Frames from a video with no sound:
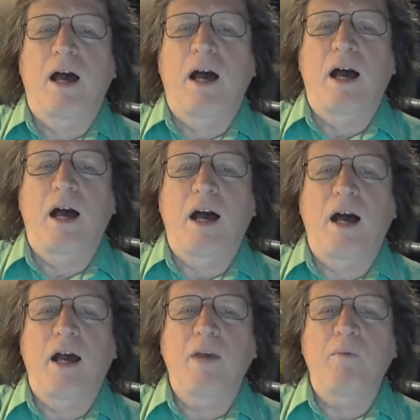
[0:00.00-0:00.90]

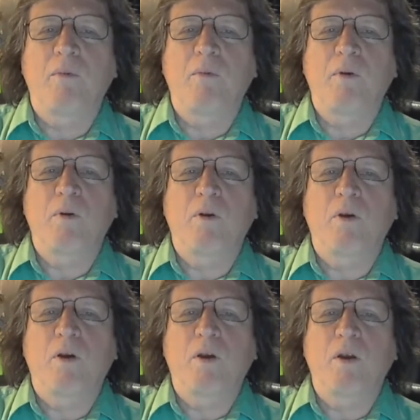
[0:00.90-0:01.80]
And
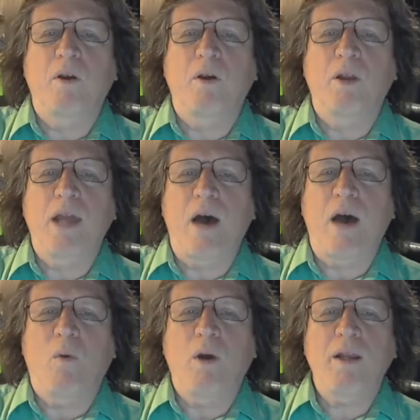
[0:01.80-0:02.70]

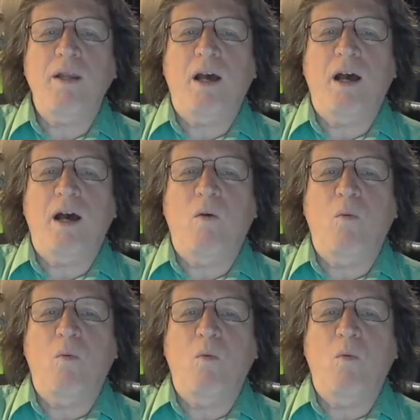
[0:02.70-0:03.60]
now,
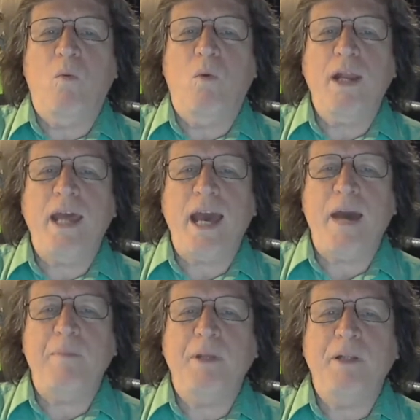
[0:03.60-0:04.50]
what
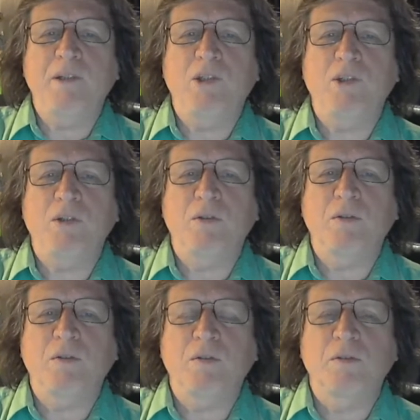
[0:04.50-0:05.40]
happens?
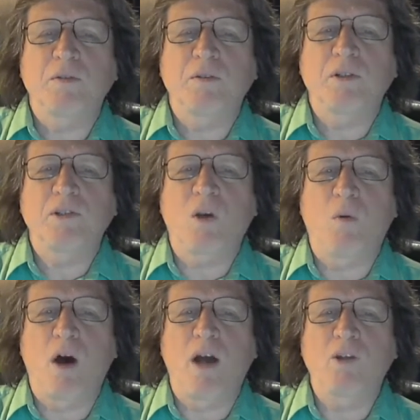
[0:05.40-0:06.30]
Let's
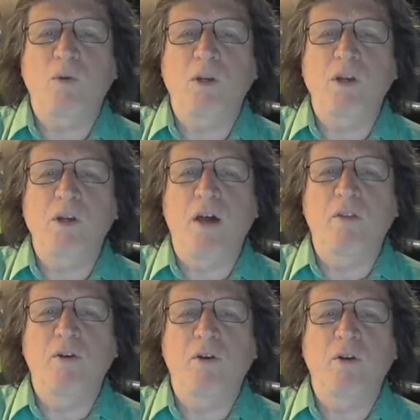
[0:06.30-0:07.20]
go on to
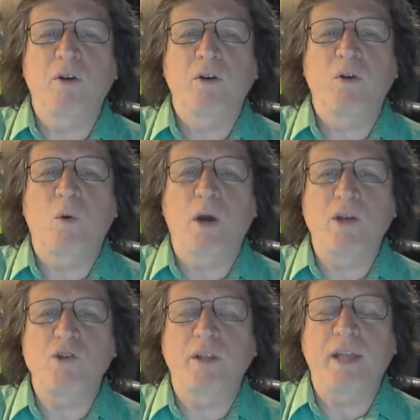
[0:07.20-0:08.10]
another
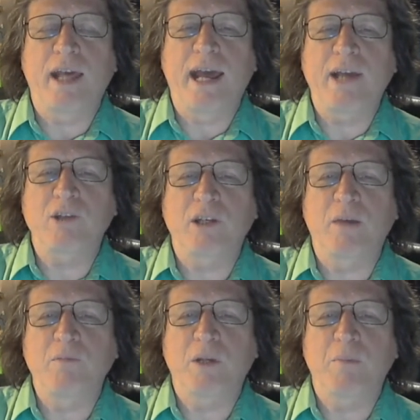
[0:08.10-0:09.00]
question that
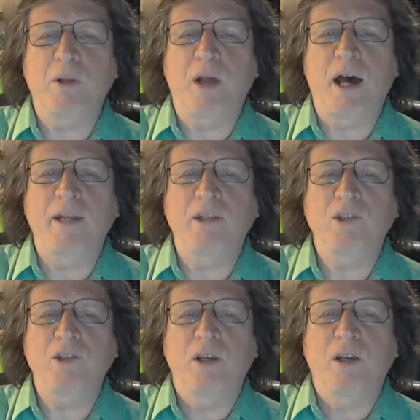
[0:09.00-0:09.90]
actually comes up a lot
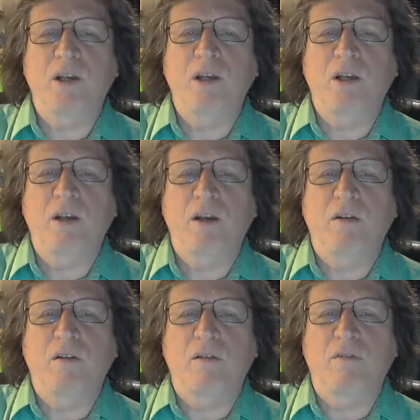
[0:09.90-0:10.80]
is
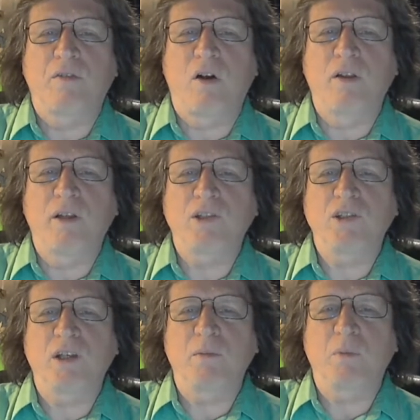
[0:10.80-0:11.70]
falling
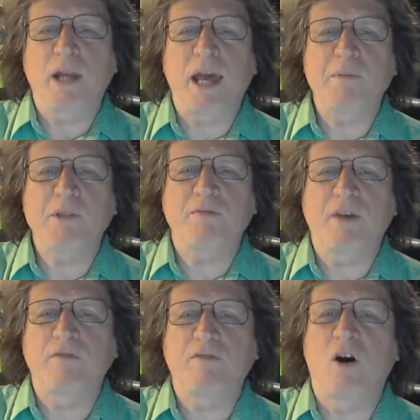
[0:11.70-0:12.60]
asleep. What happens
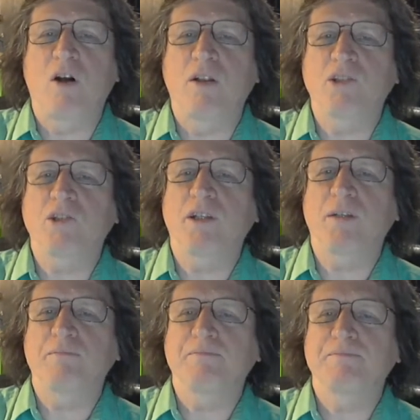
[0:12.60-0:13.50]
if I fall
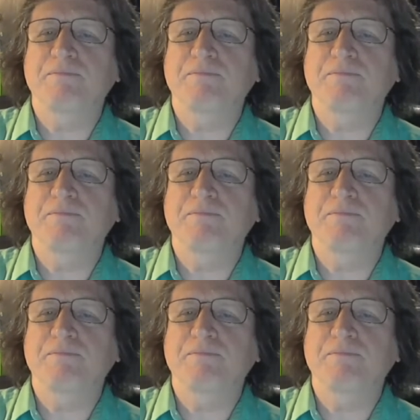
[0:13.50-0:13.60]
asleep?